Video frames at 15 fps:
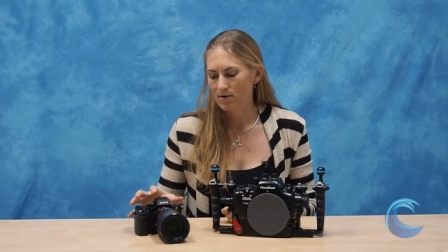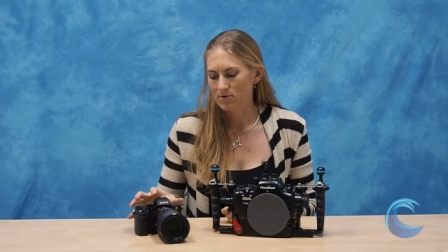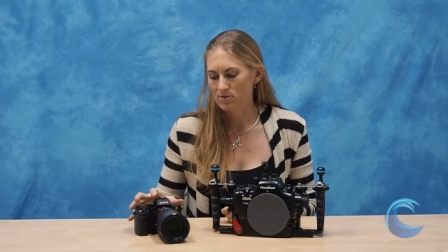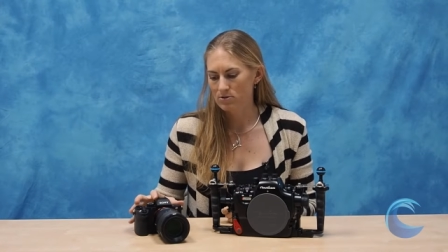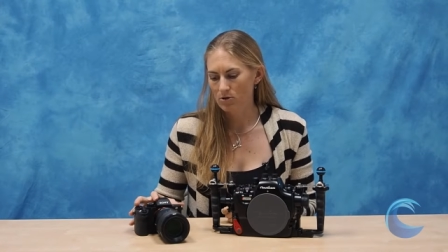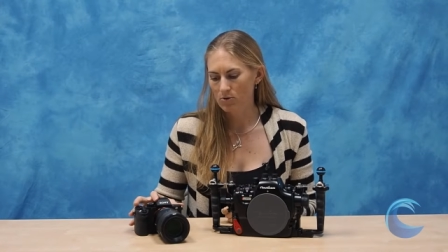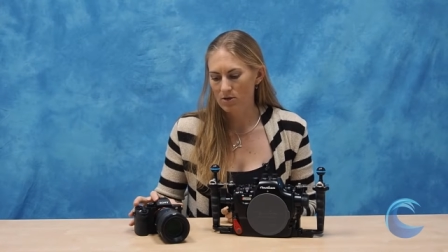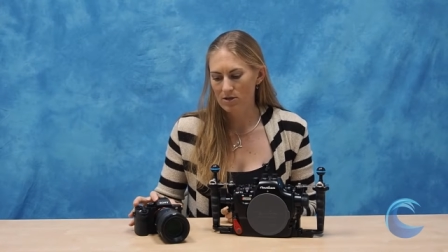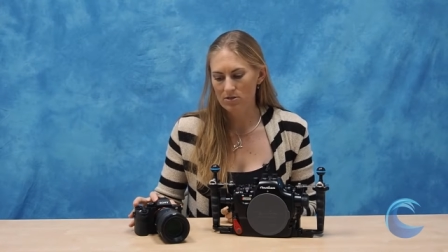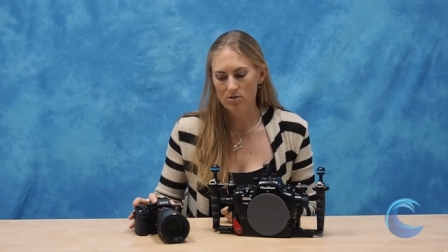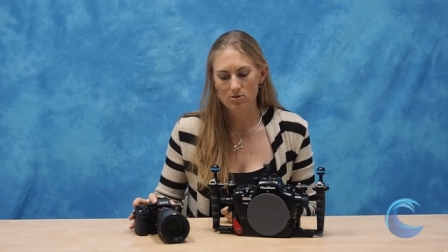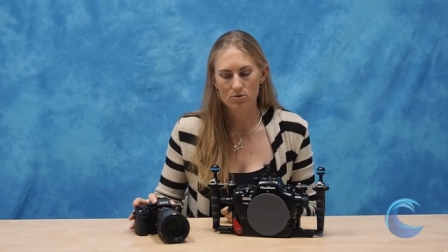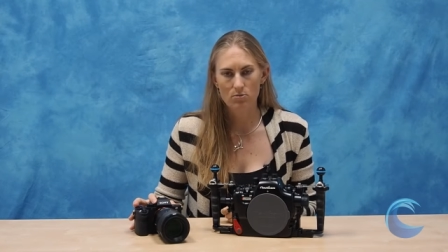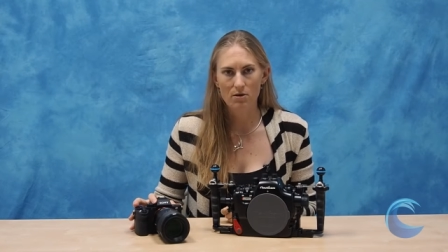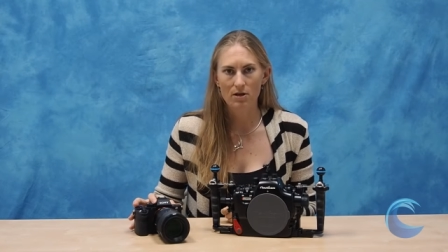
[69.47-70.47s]
Sony has
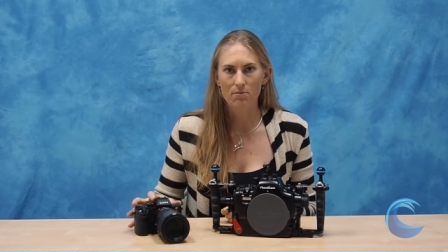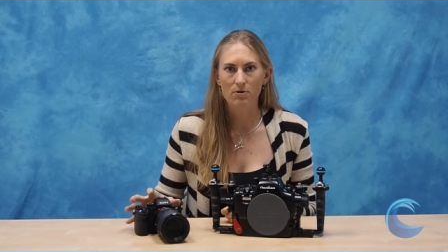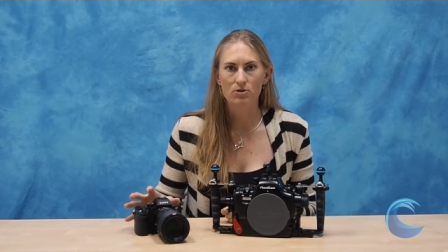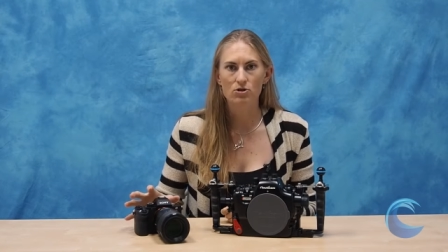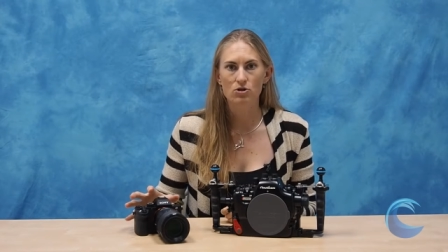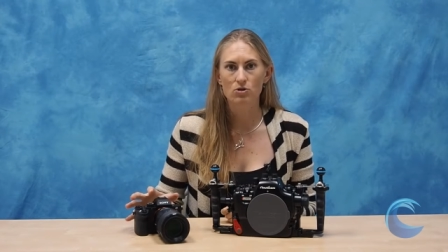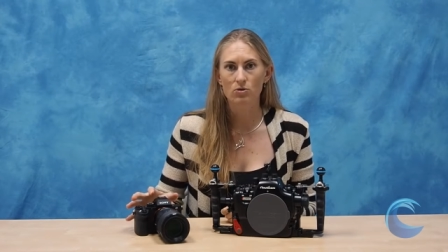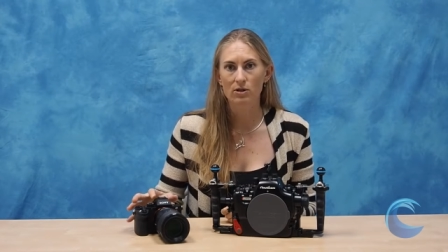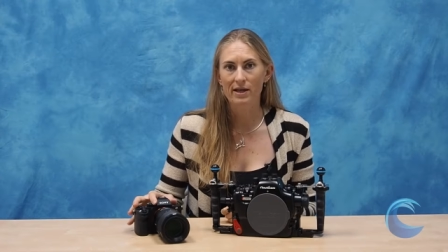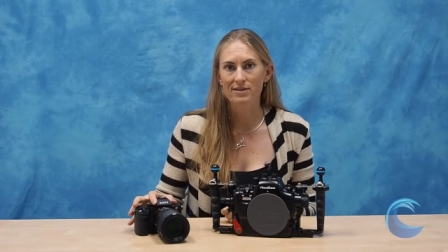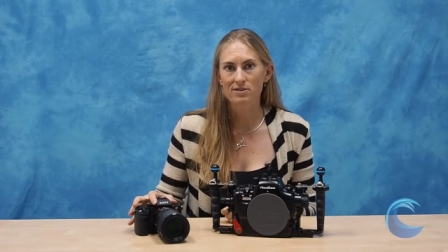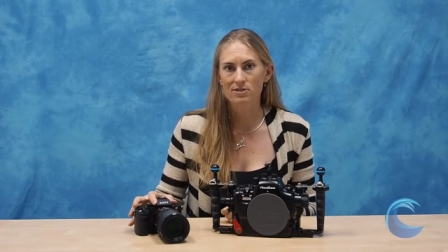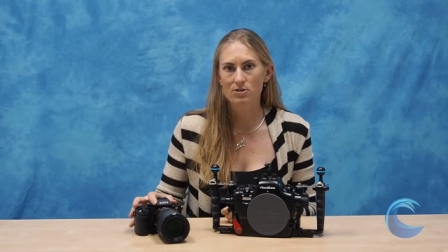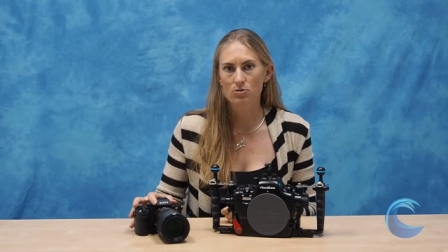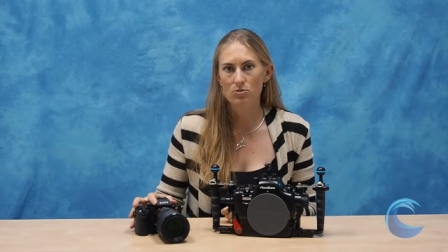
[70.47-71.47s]
also made a bunch of new
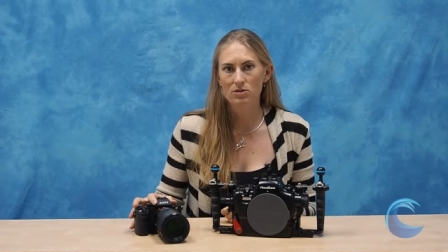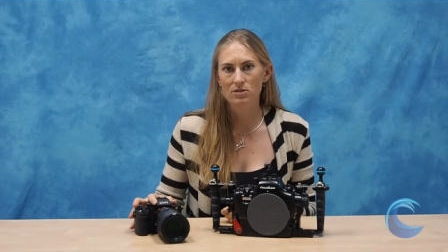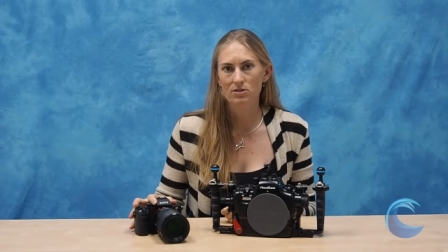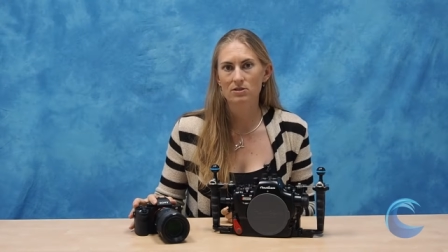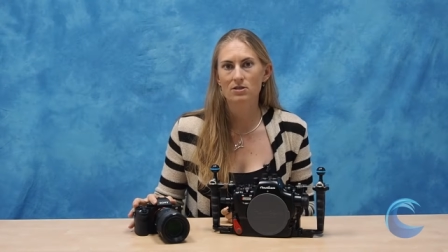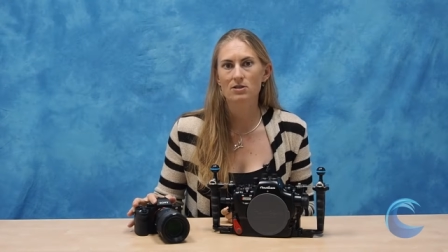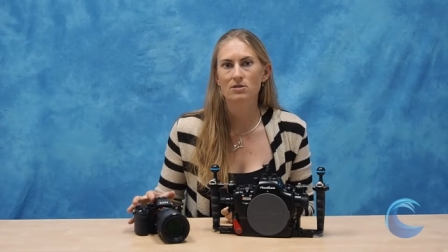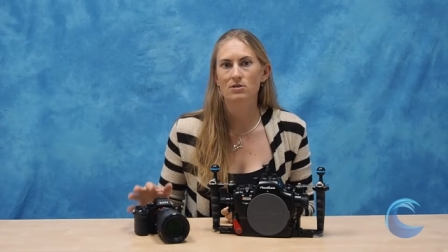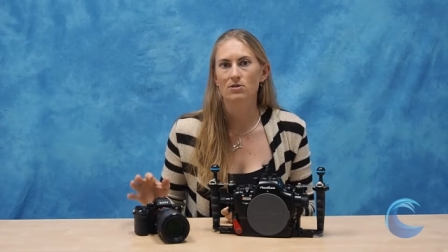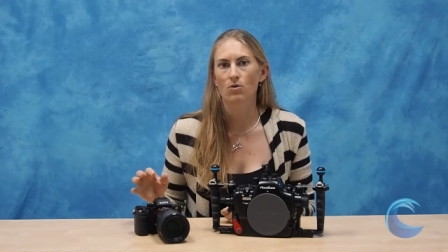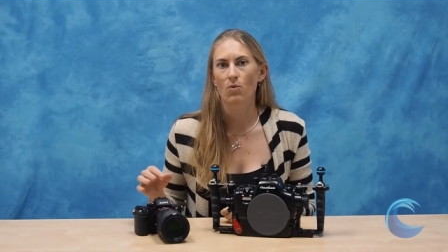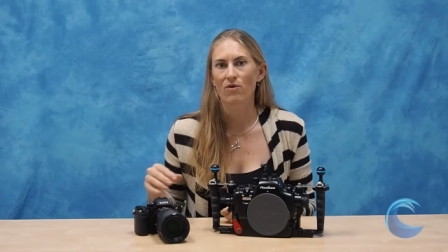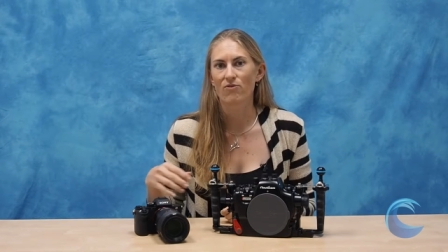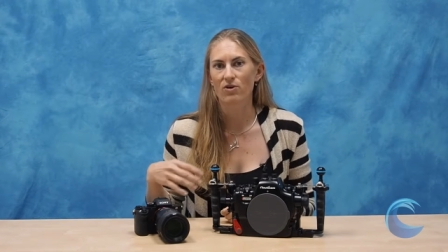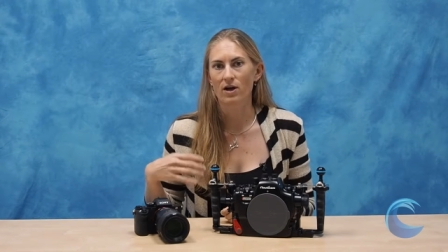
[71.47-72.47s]
lenses recently, so
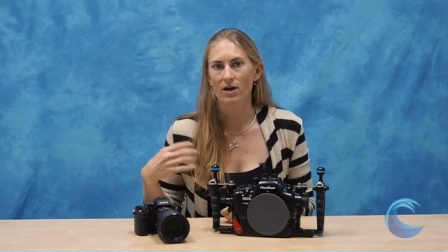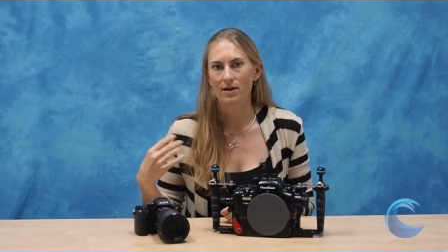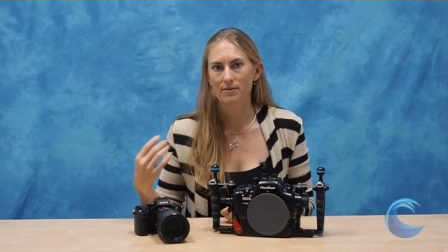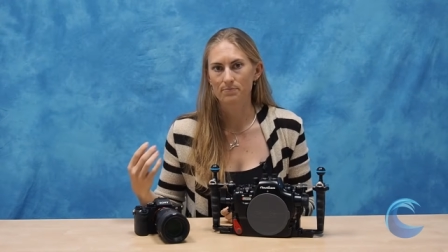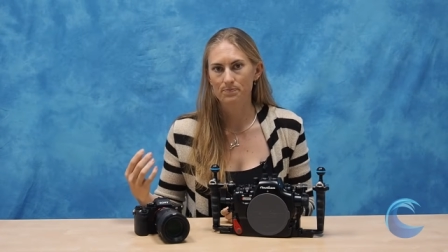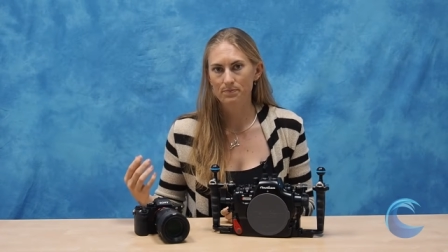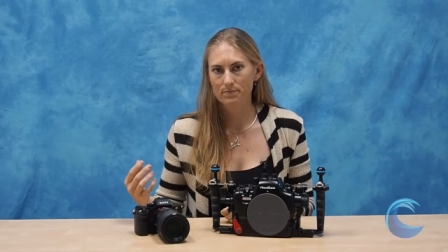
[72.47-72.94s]
we've got